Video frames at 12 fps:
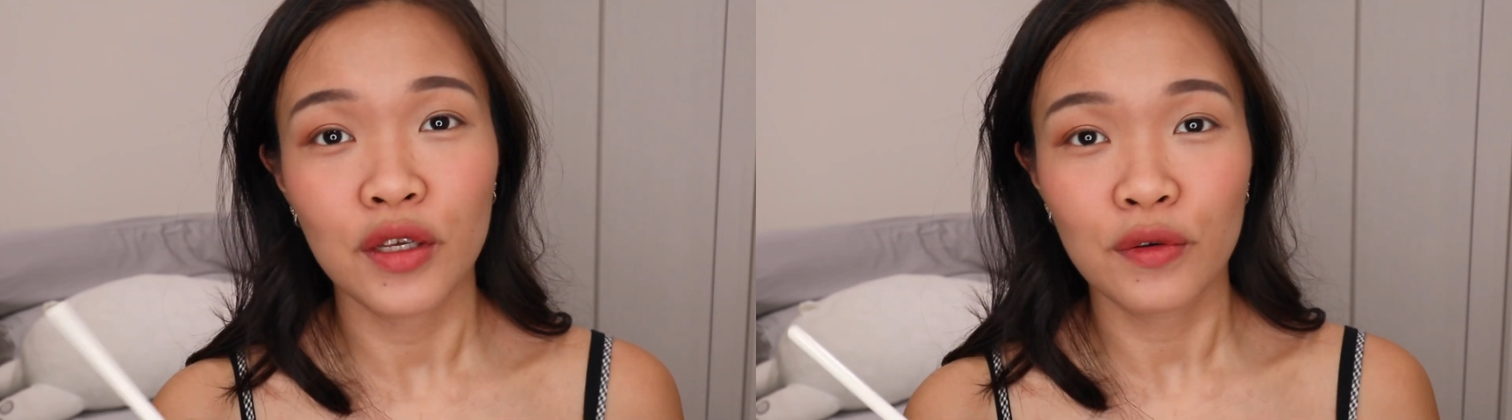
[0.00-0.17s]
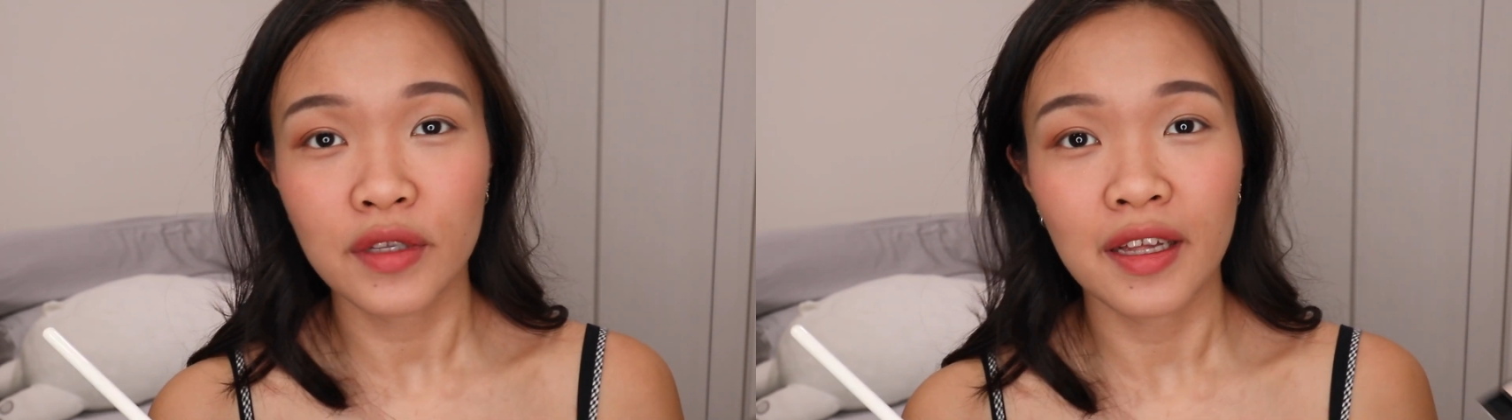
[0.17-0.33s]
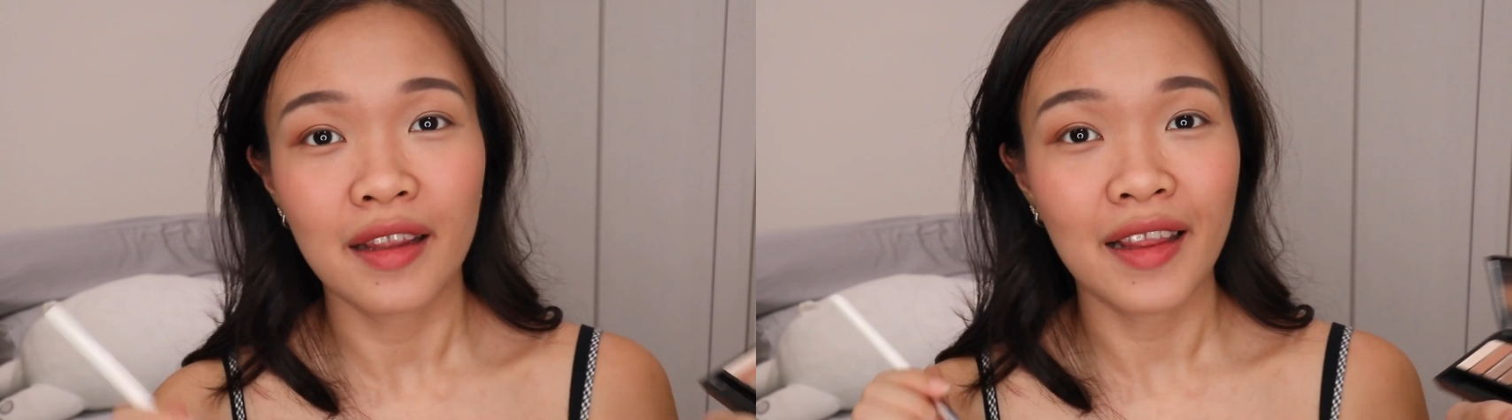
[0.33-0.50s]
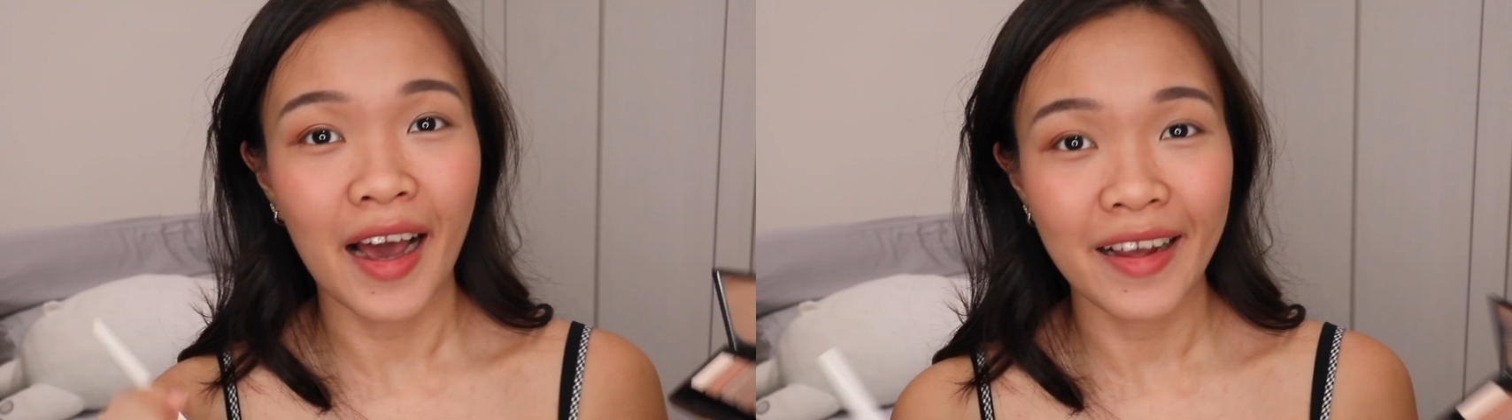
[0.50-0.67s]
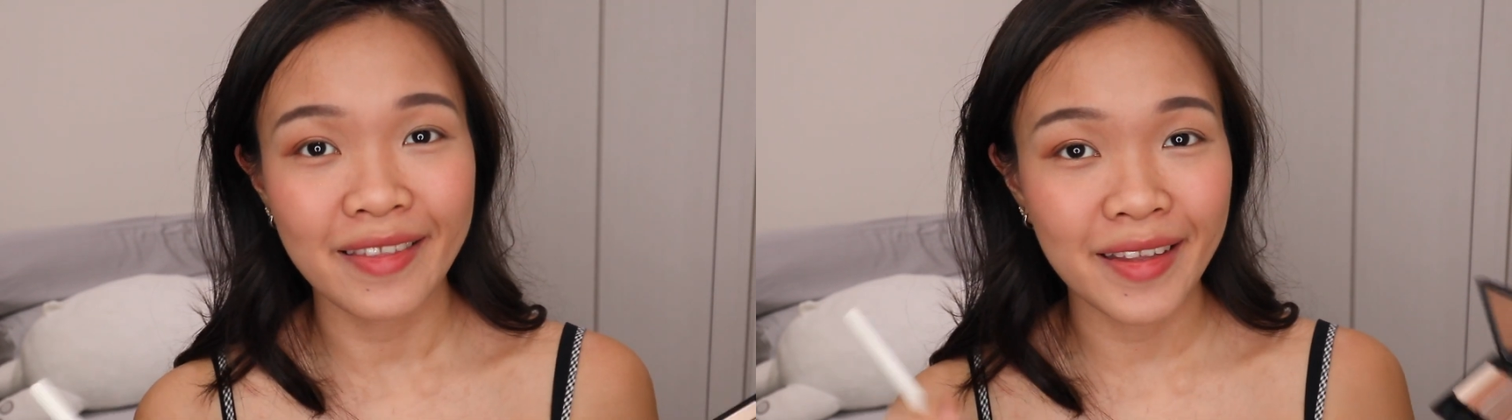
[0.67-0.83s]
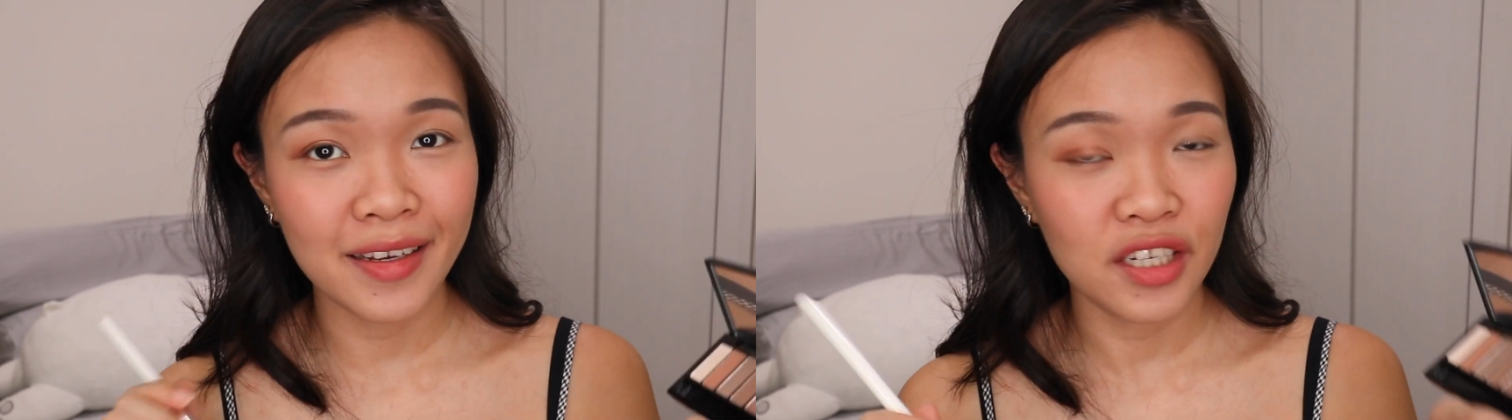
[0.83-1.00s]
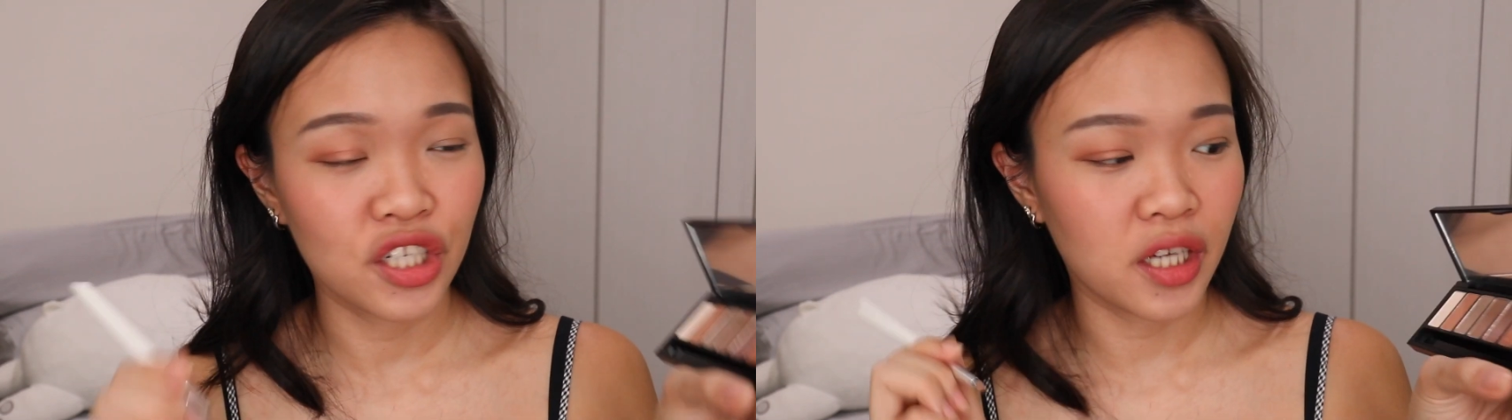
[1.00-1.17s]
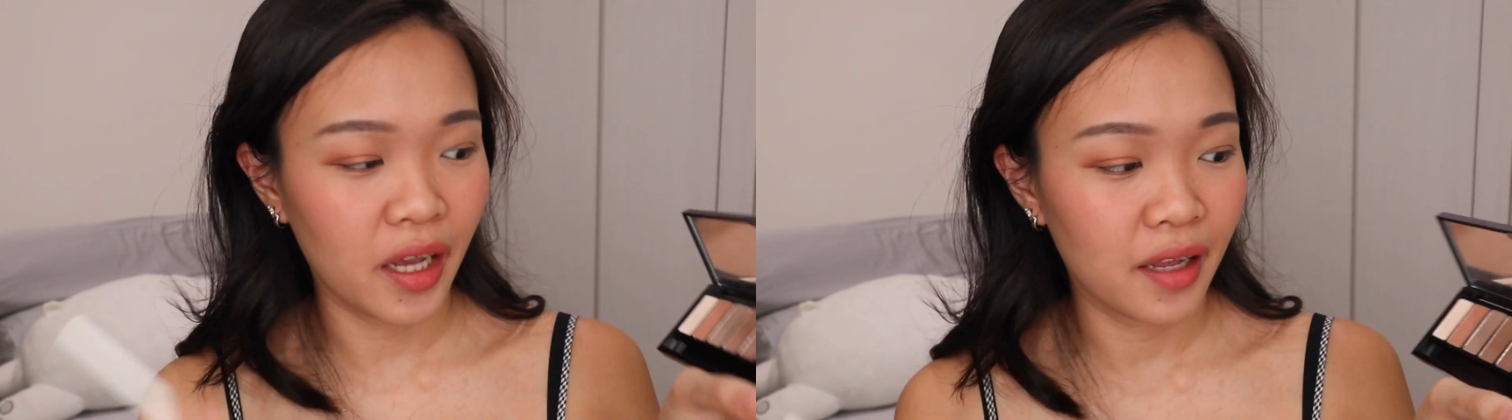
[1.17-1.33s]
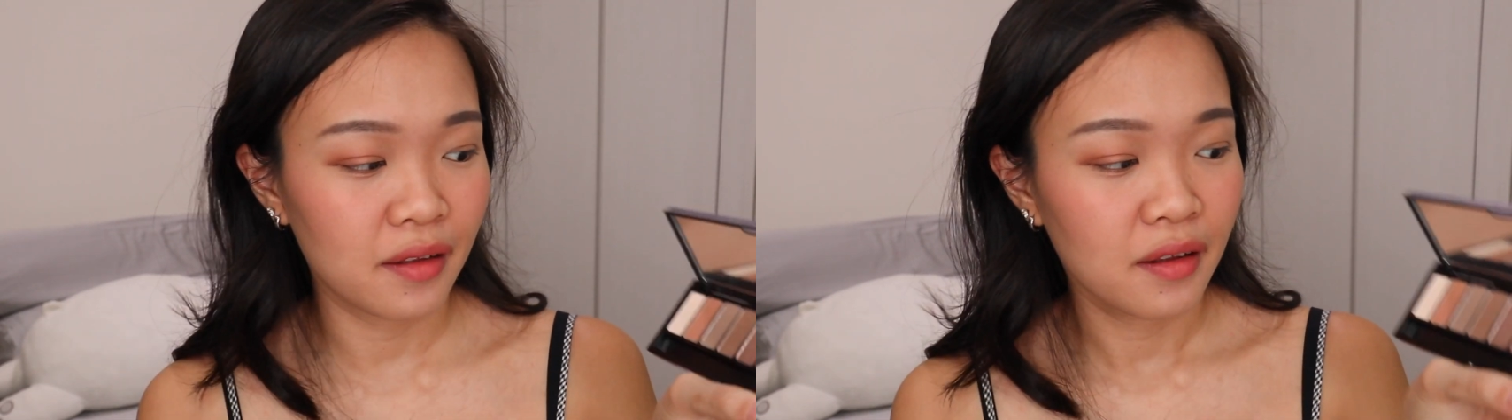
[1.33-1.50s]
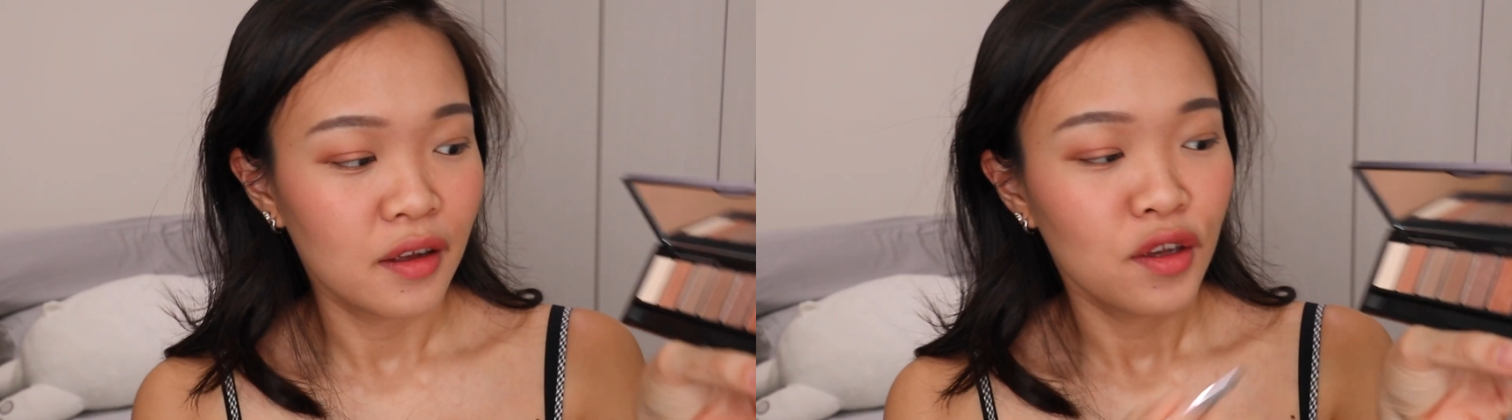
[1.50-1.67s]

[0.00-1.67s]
use the lighter shade.